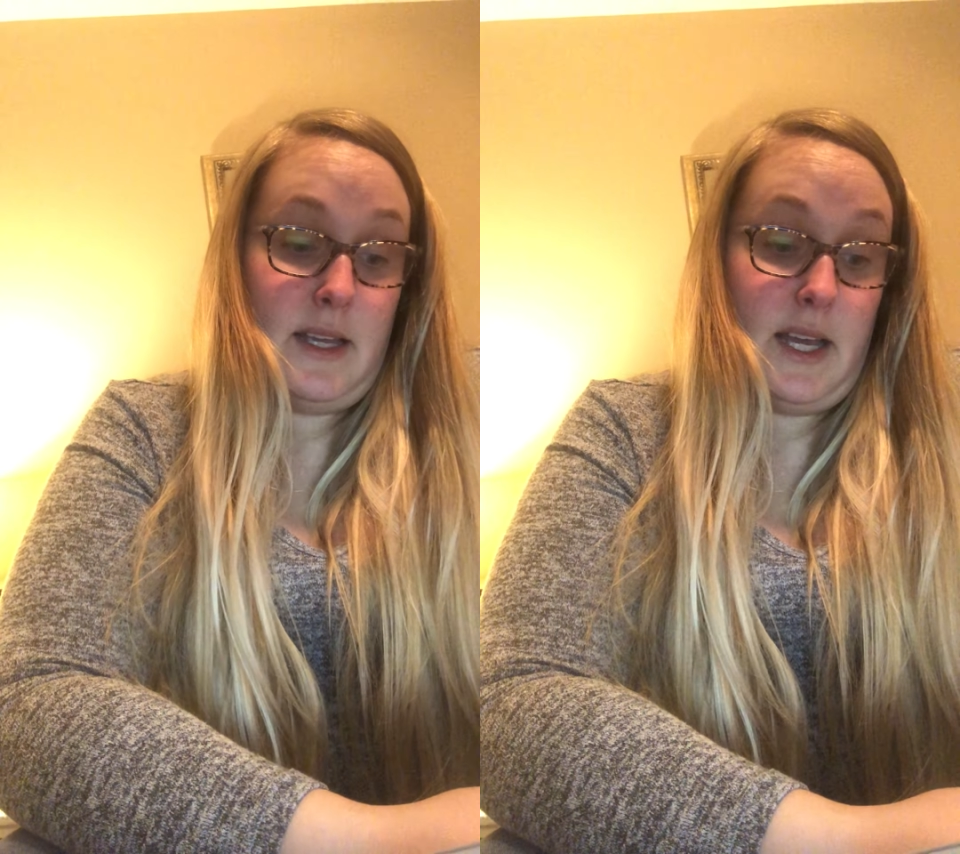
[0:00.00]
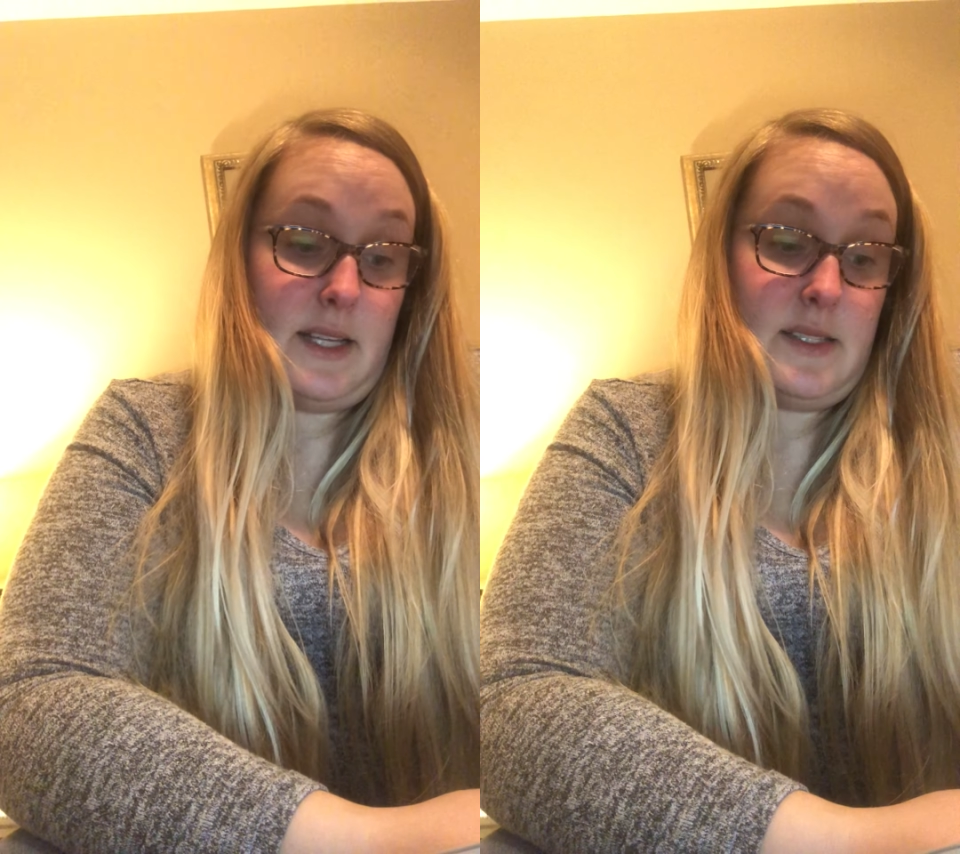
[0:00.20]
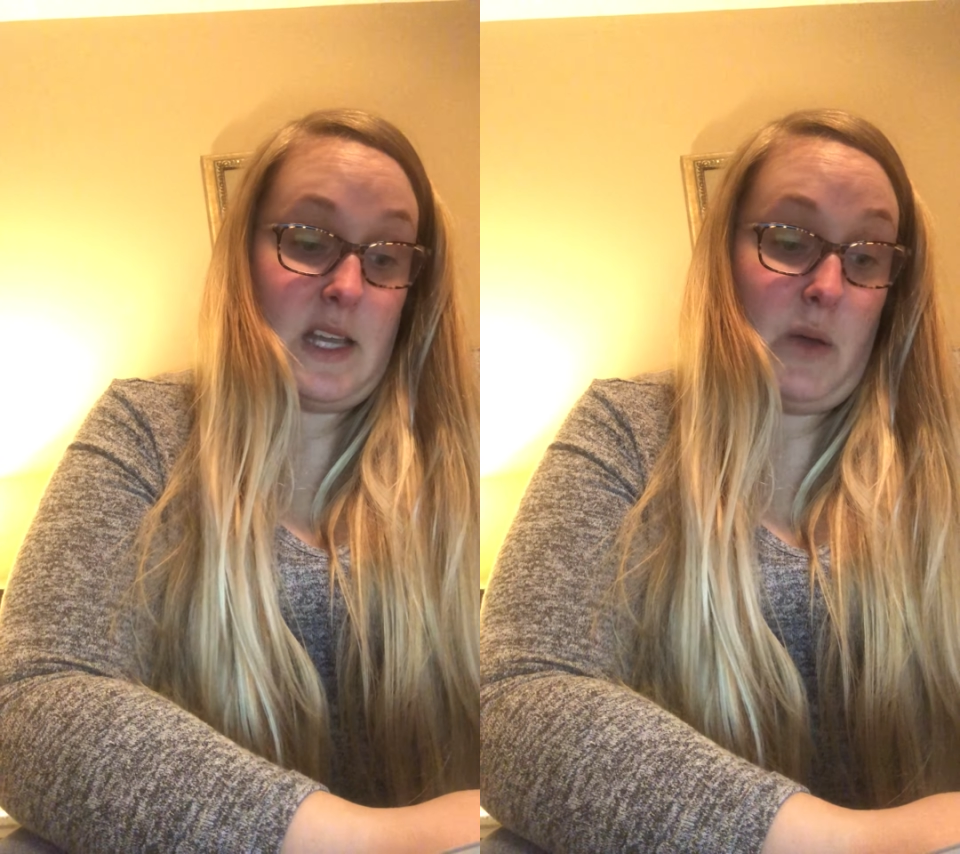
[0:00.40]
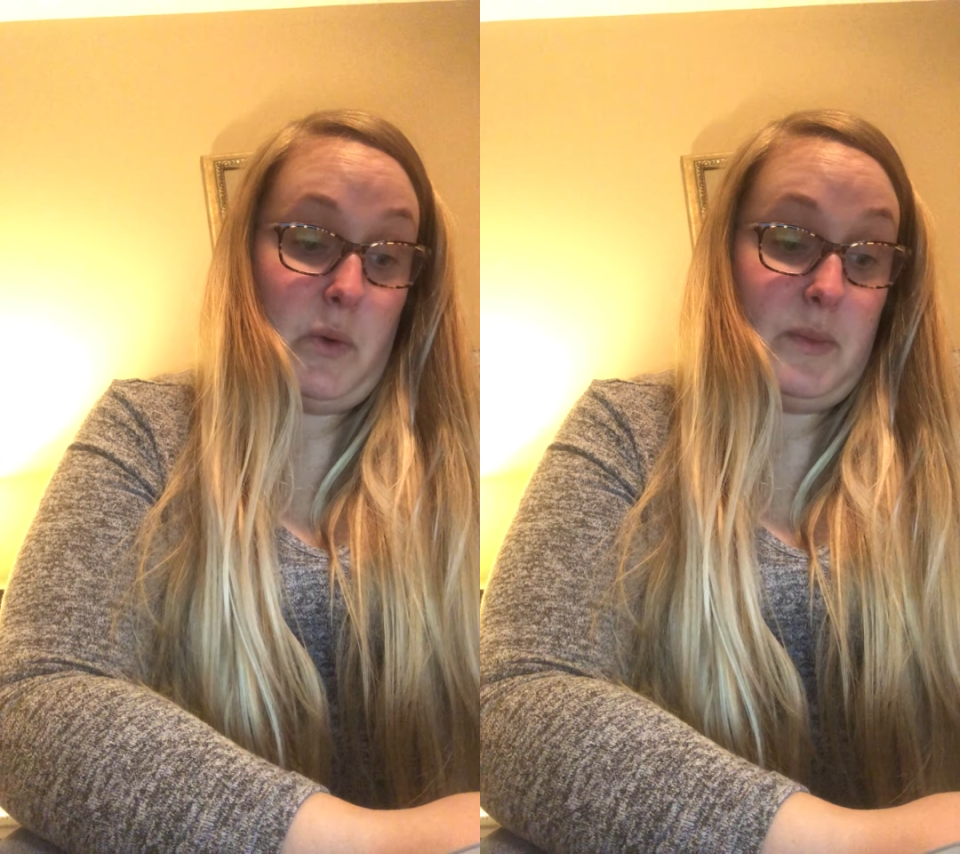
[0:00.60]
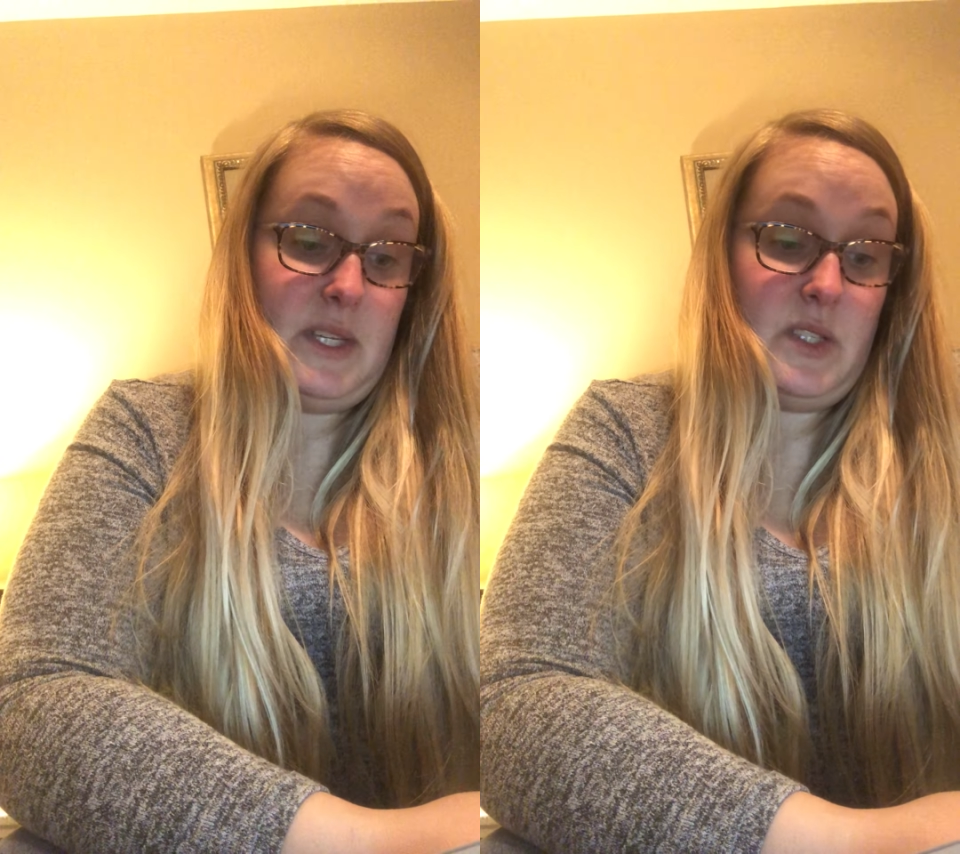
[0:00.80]
"Yes, I
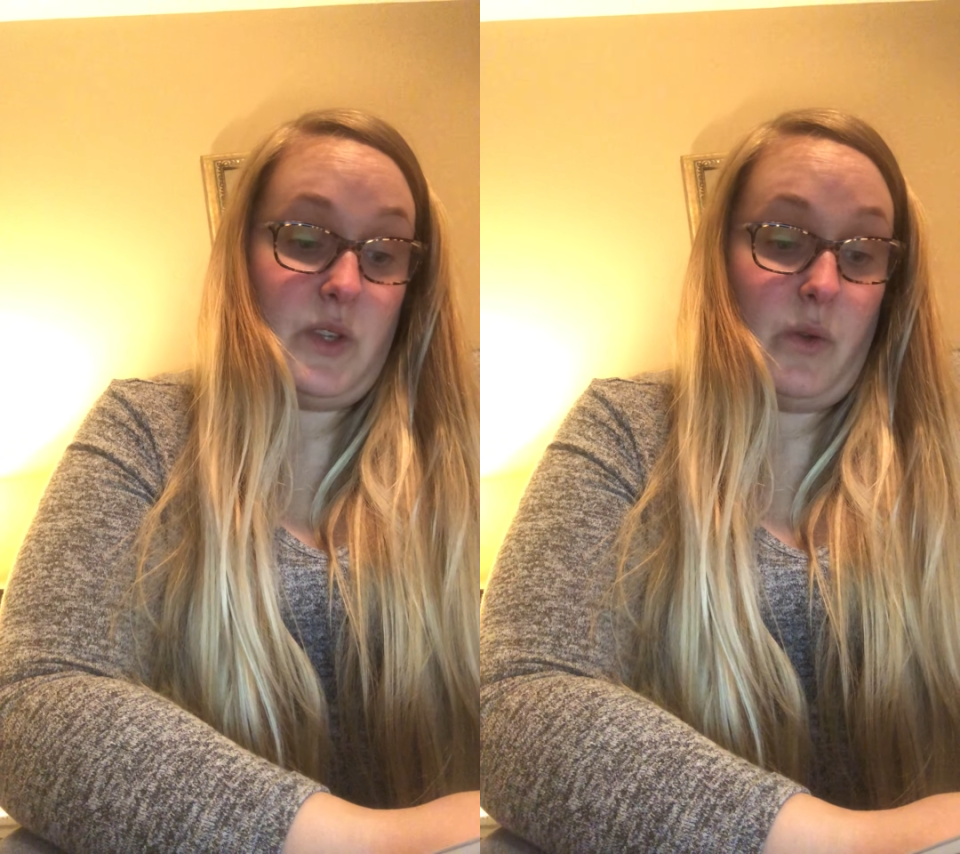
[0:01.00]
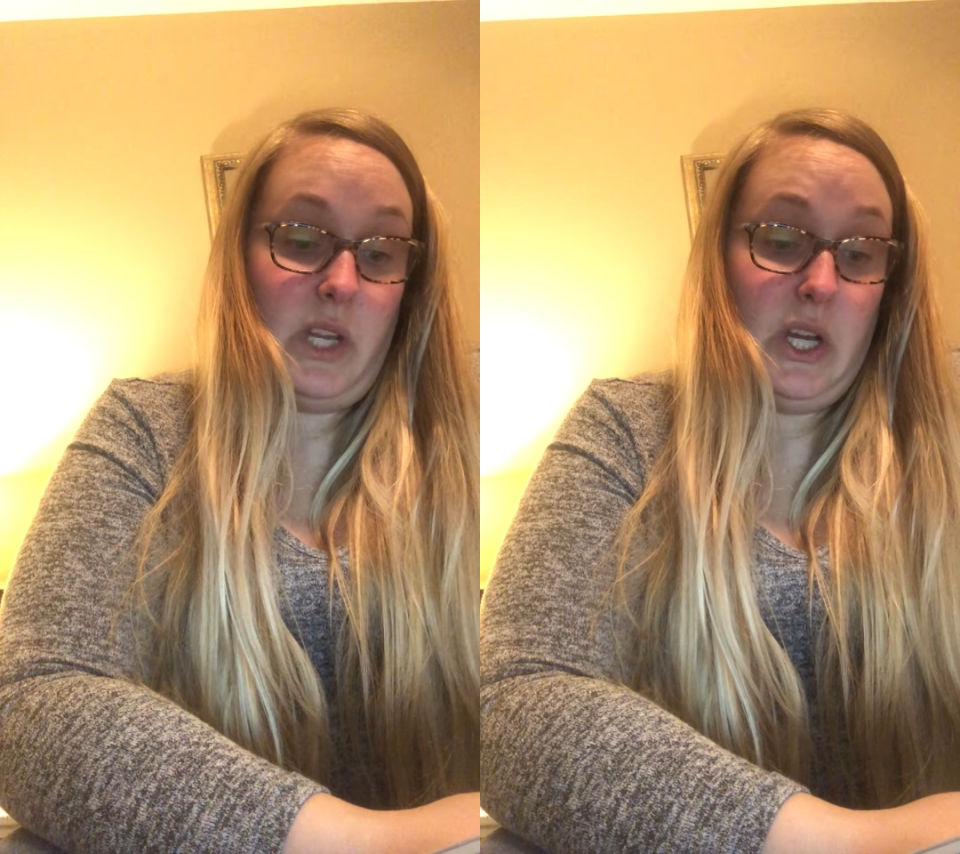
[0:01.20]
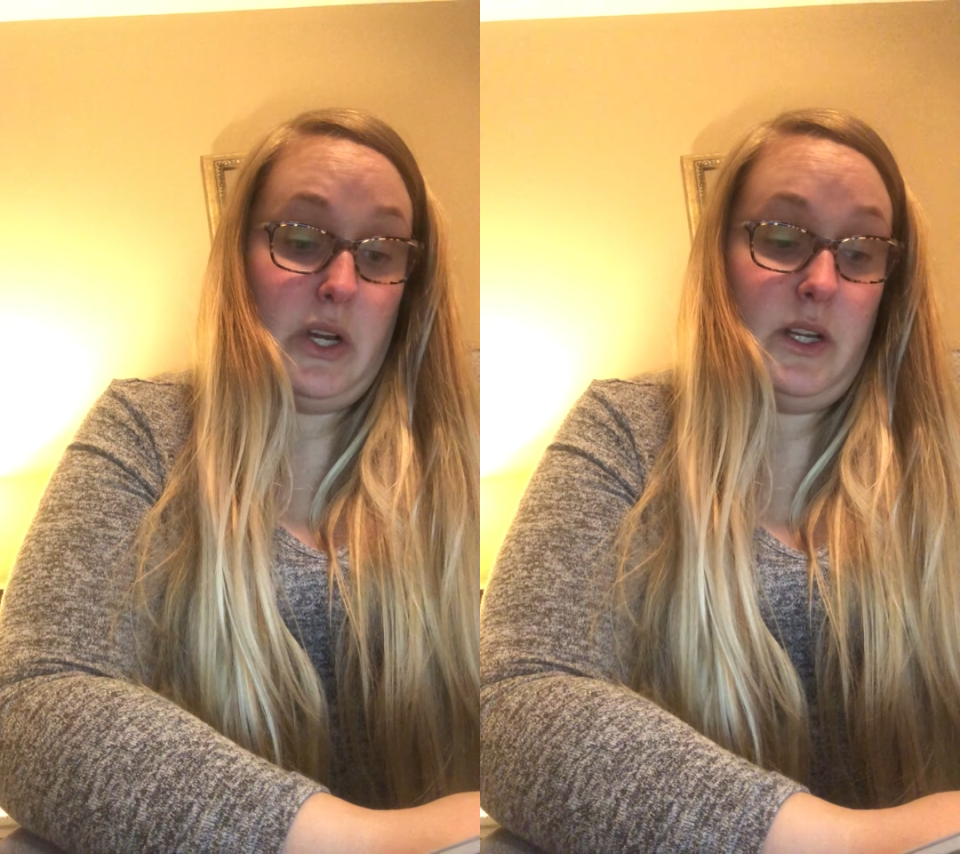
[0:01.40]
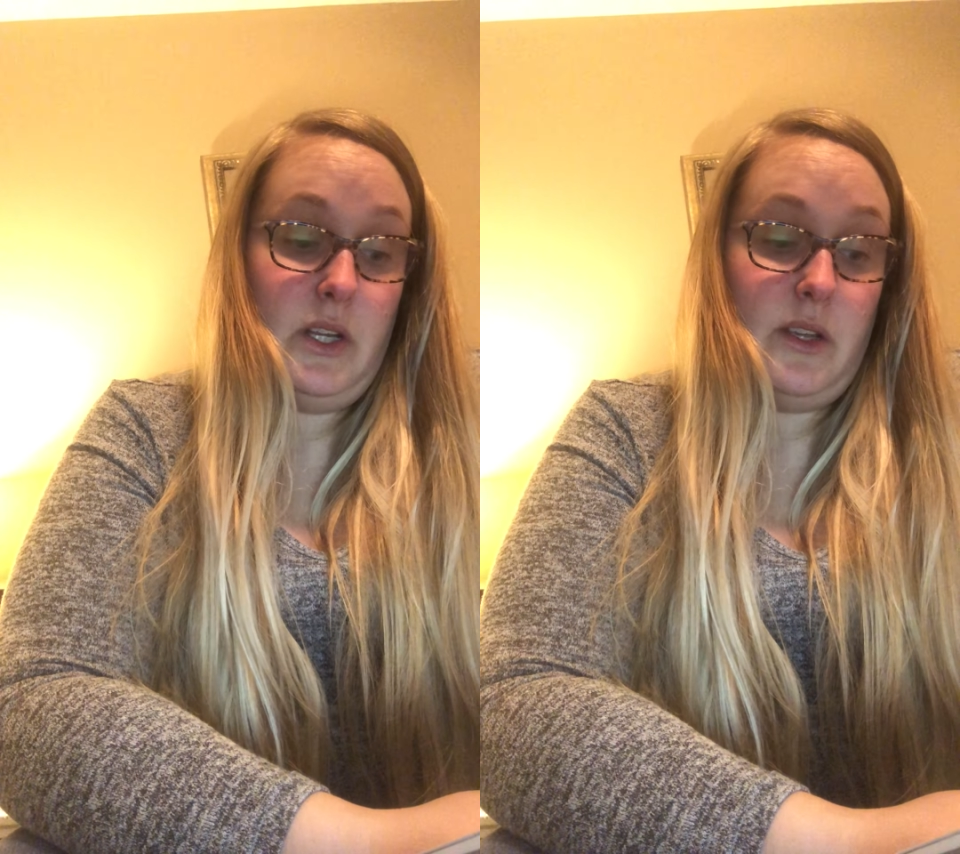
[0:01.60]
will be so near.